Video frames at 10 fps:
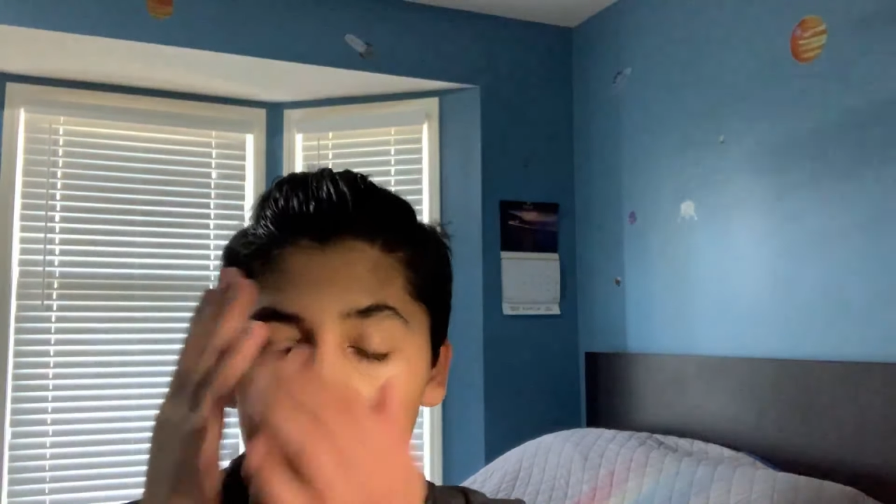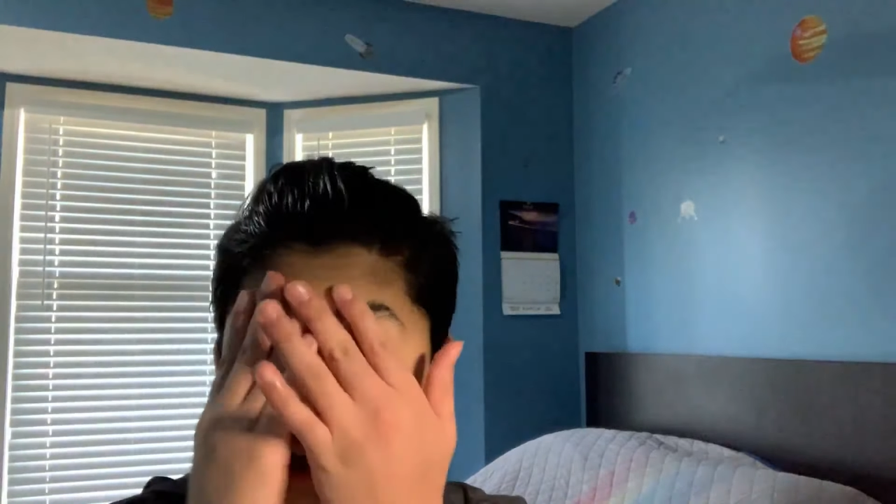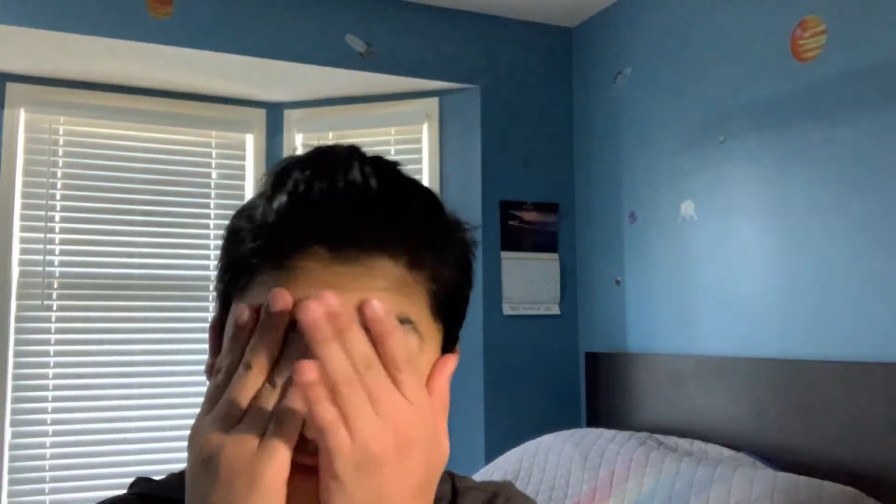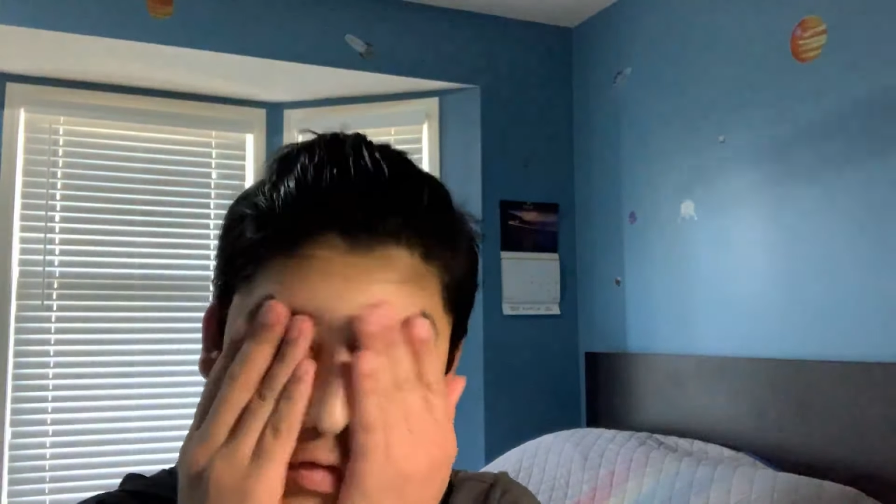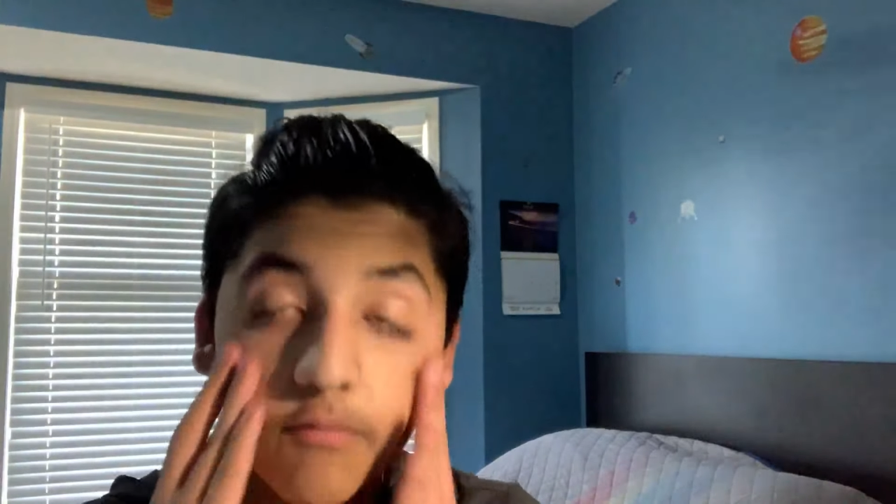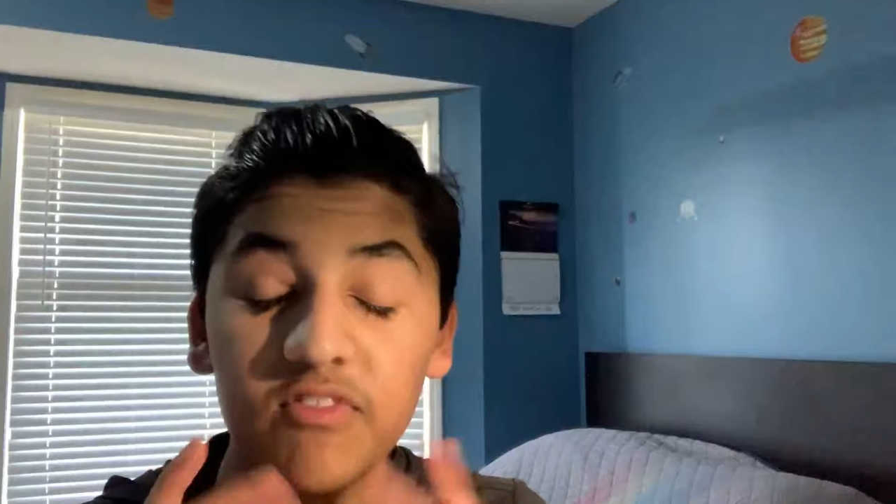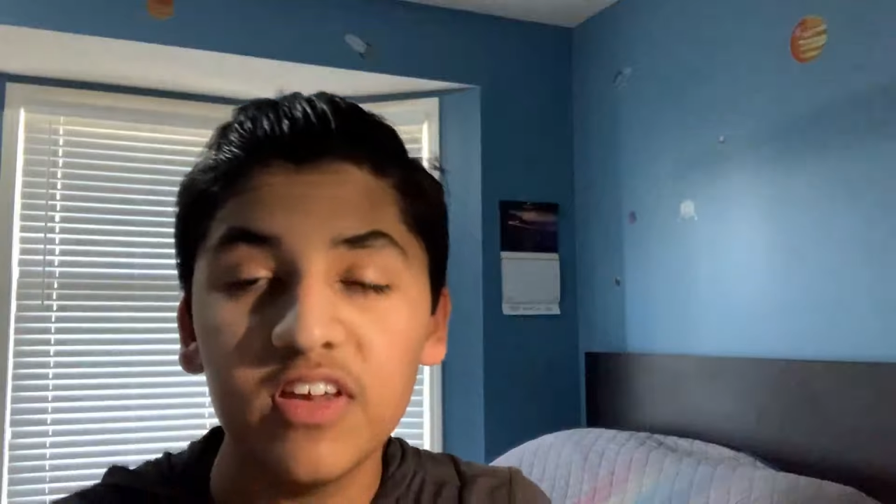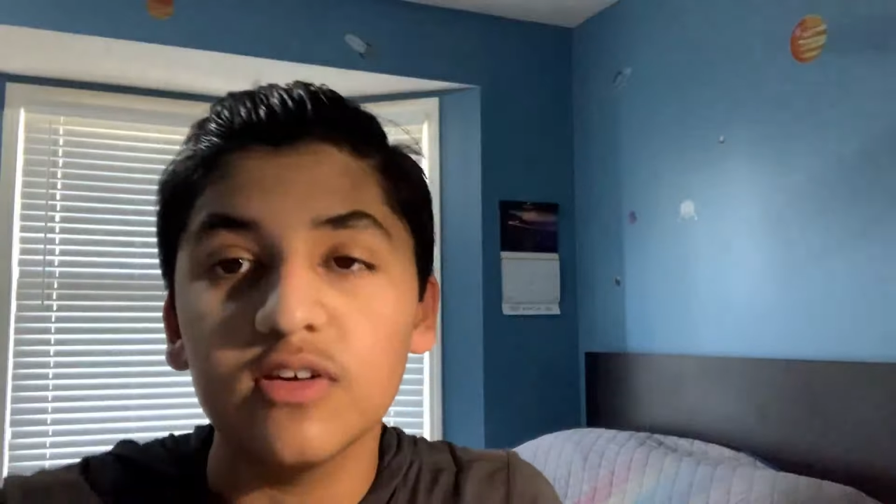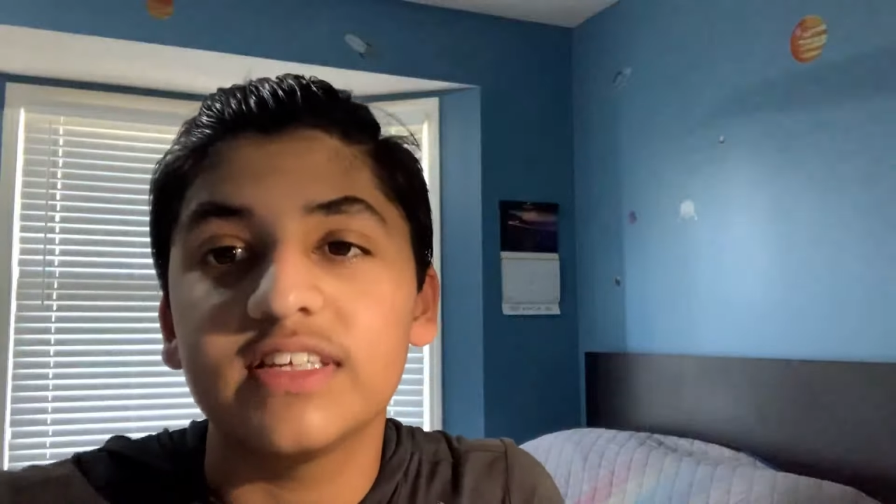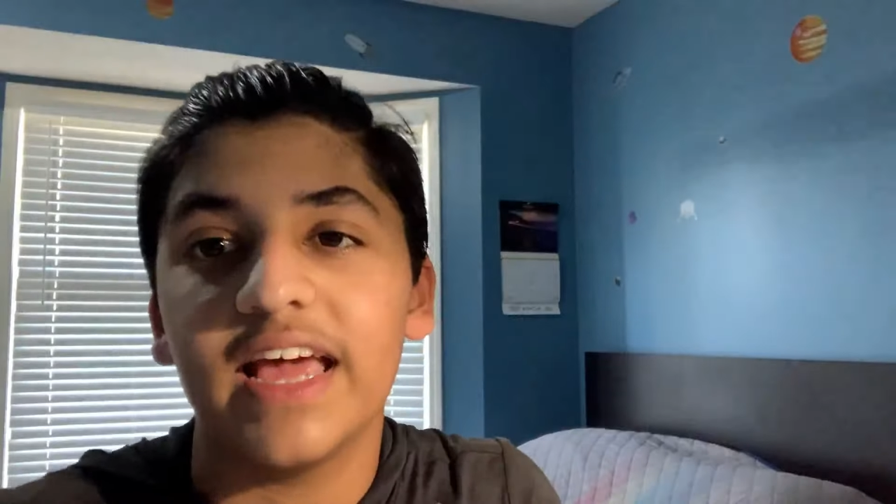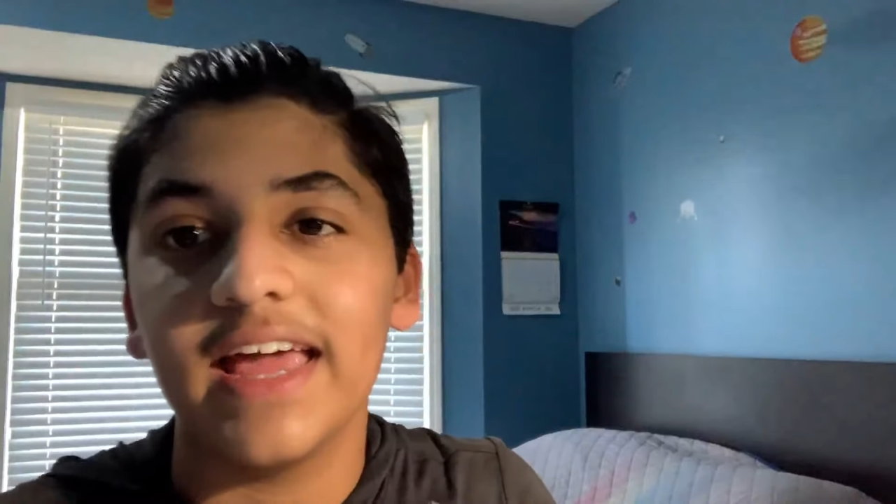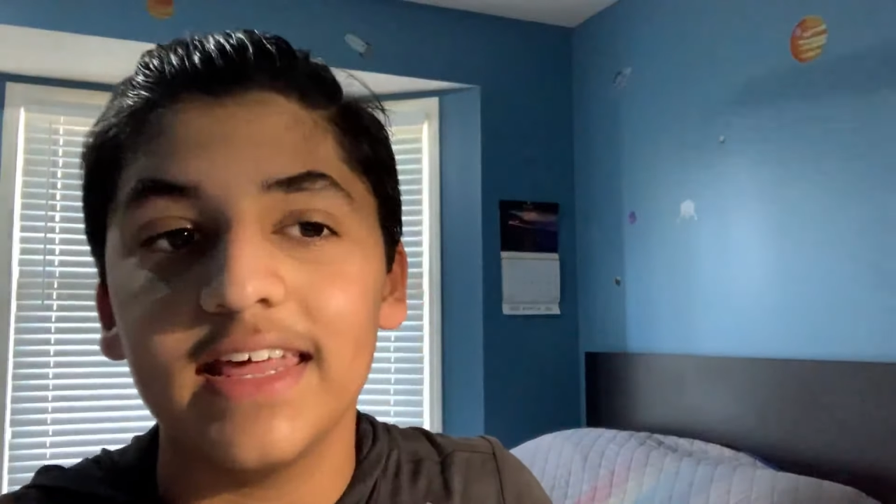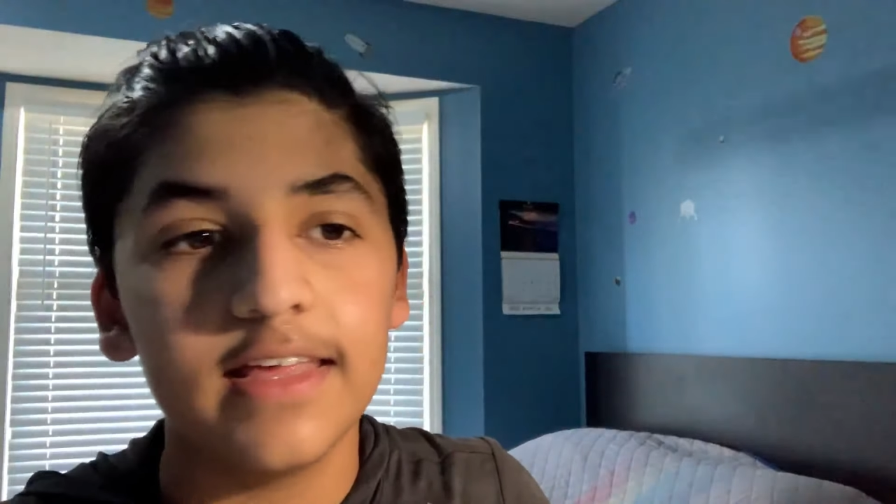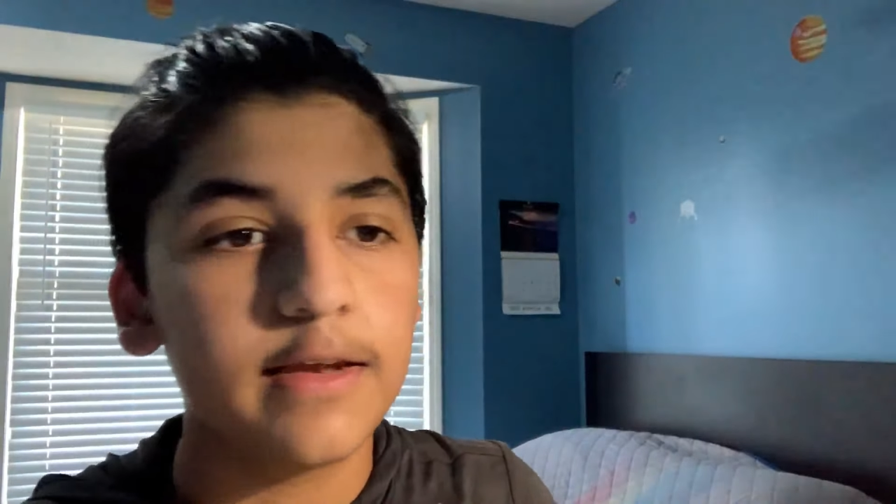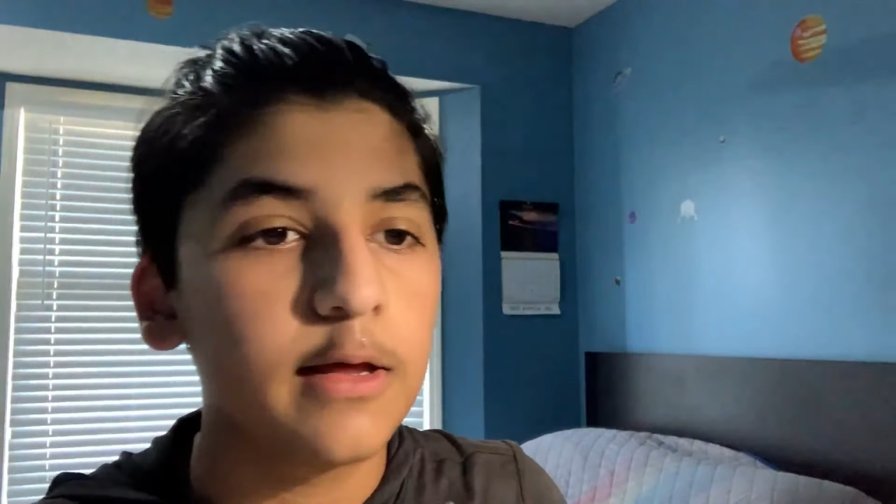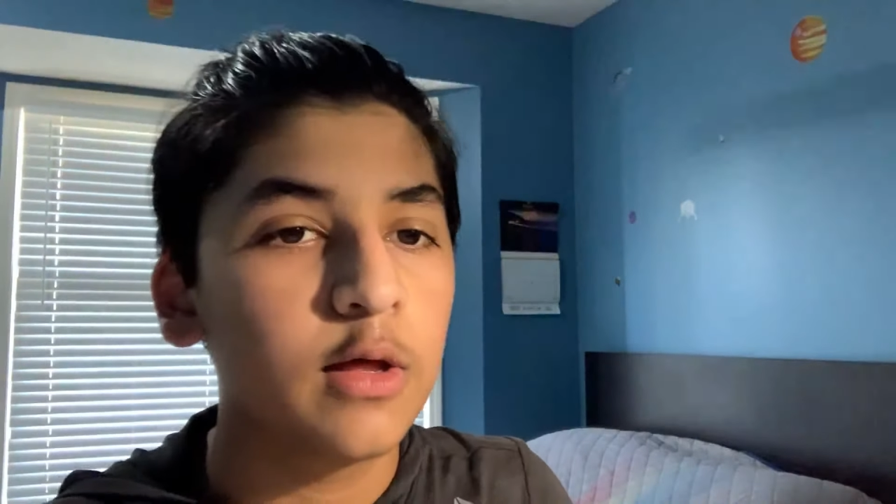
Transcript: have some videos to edit.